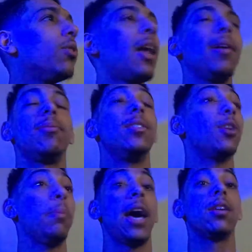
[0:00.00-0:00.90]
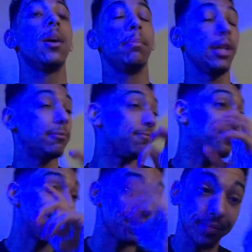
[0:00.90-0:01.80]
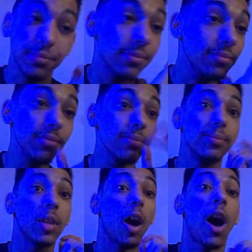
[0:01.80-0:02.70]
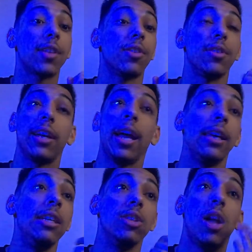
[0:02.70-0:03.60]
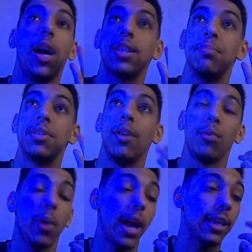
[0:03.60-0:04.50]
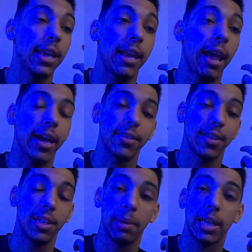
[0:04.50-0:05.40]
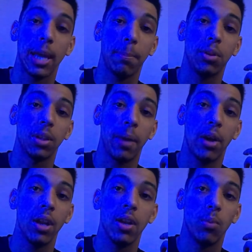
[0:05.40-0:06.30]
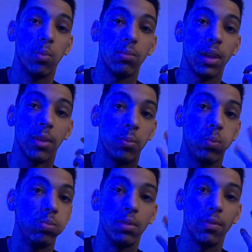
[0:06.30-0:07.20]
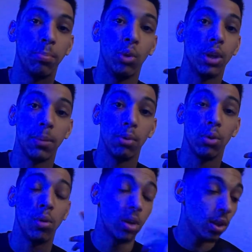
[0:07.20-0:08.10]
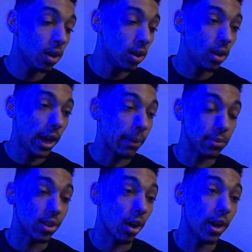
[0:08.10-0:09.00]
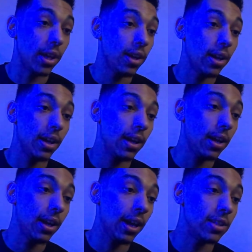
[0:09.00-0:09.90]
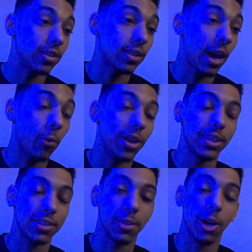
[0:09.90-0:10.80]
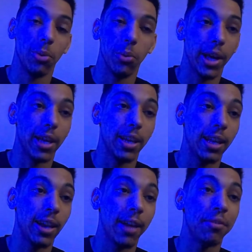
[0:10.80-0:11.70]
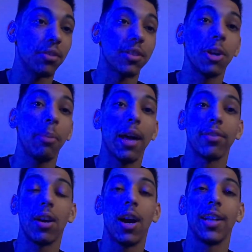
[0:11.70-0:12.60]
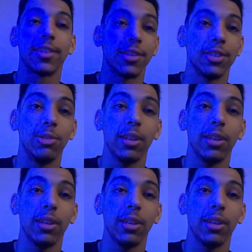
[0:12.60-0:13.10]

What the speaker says: That makes me so mad. But Oscar's like, he locked himself away. I can't access him. I can't pull him out. Boogity boo. I'm sorry. I want this to go away. And I feel so bad for Oscar, too.